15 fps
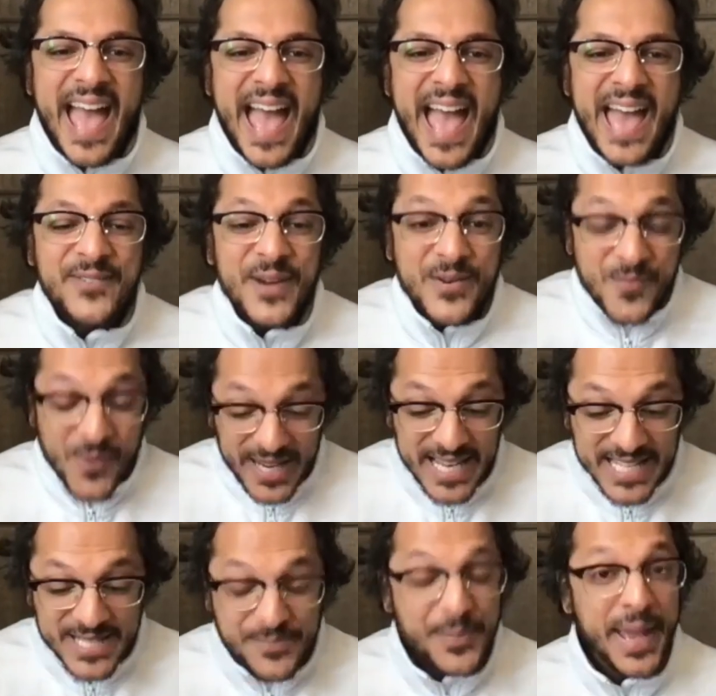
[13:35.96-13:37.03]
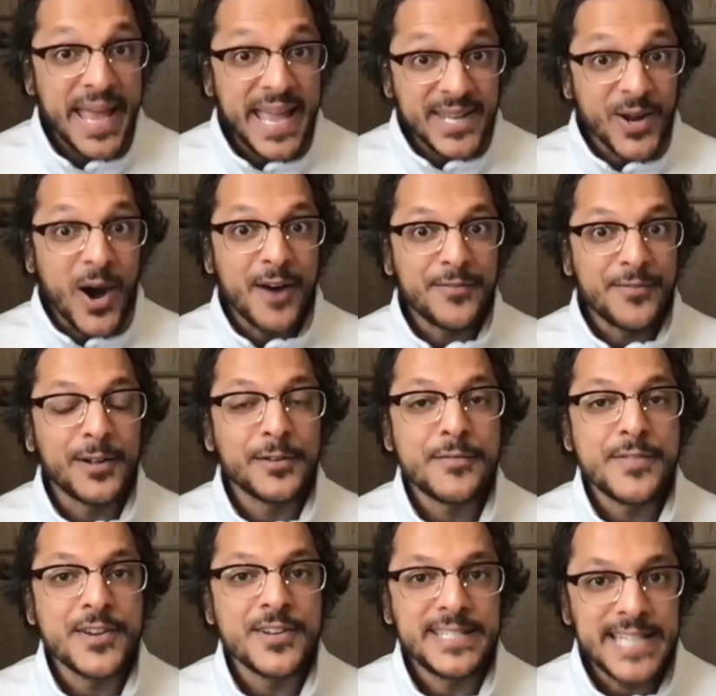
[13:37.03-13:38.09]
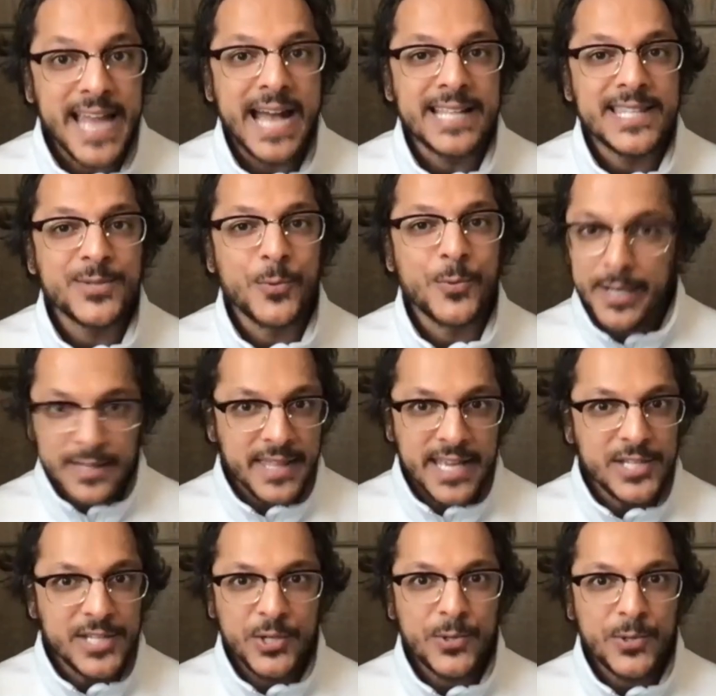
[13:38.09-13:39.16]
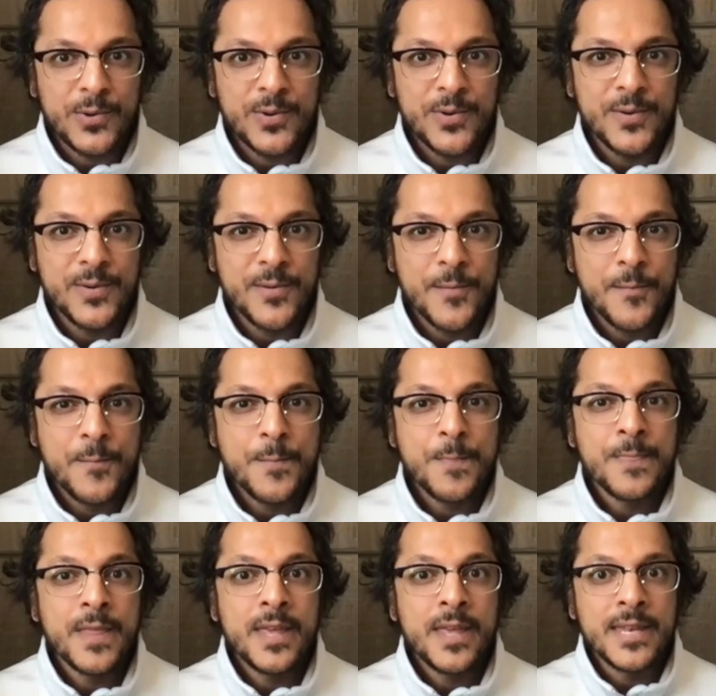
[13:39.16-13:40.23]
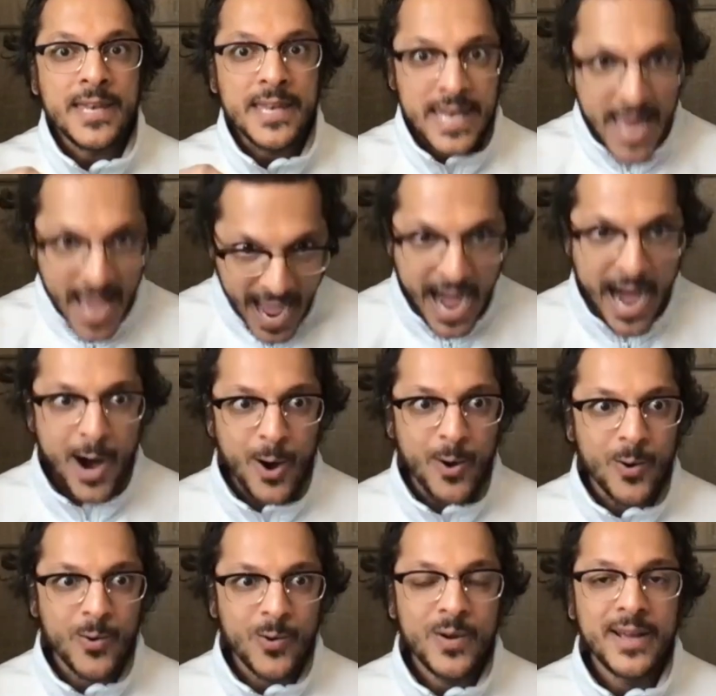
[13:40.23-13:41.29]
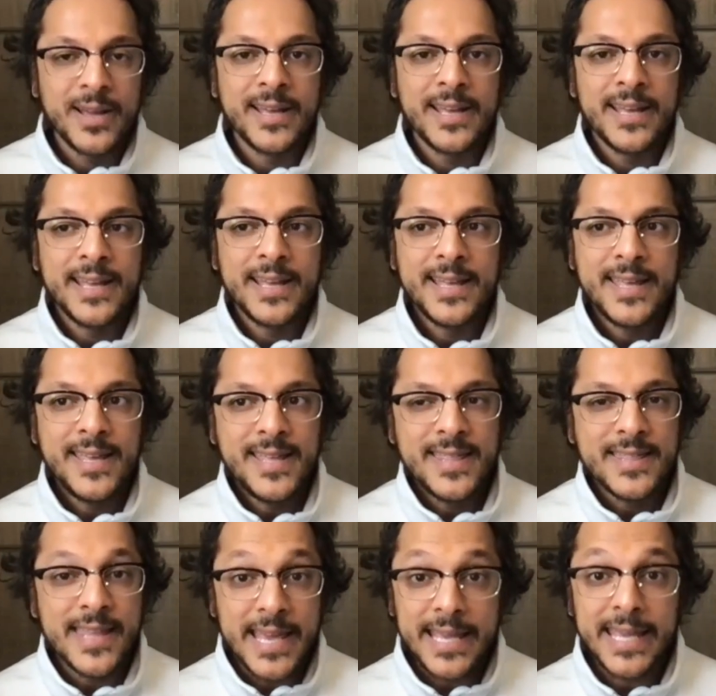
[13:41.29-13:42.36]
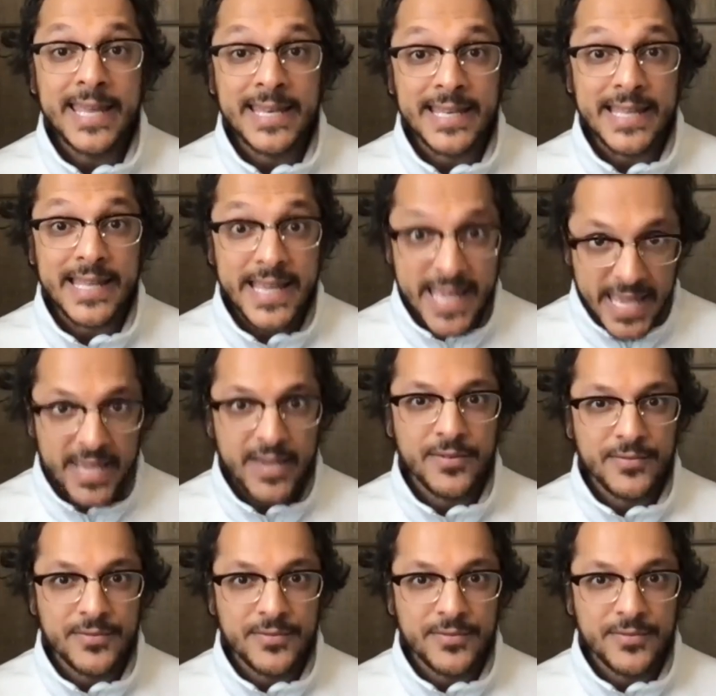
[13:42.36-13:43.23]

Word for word: and when one has paid off all of their debts, what do they do? Now they can give.